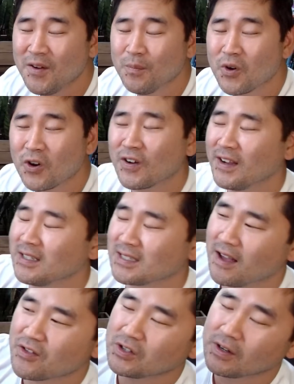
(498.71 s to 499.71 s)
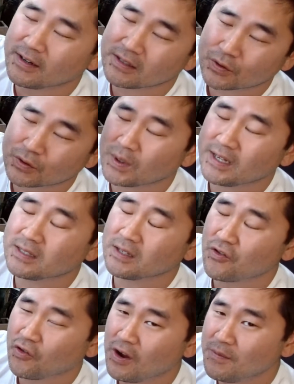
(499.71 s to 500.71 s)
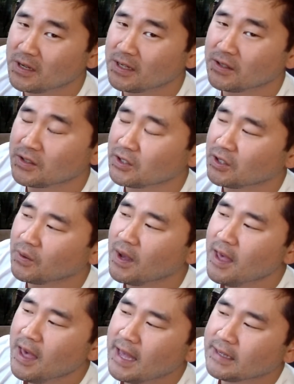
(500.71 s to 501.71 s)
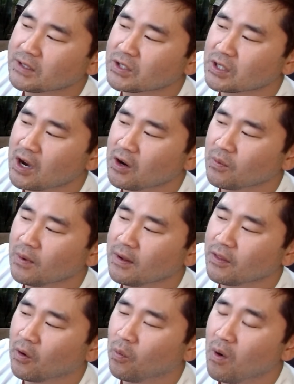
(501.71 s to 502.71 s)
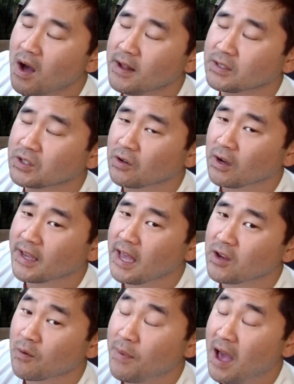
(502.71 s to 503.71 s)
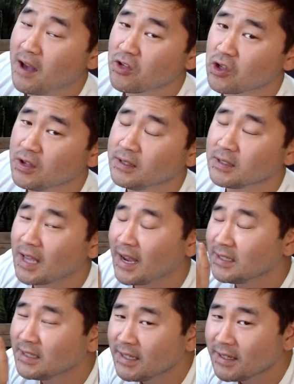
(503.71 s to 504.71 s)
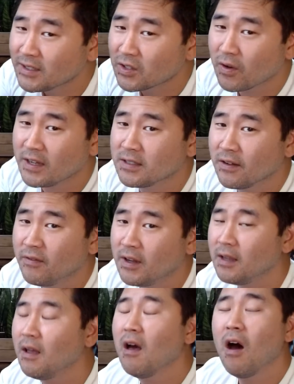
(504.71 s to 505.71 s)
Mercury in Sagittarius is what it's attributed to, and so the Wands, your passions, ideas, creativity,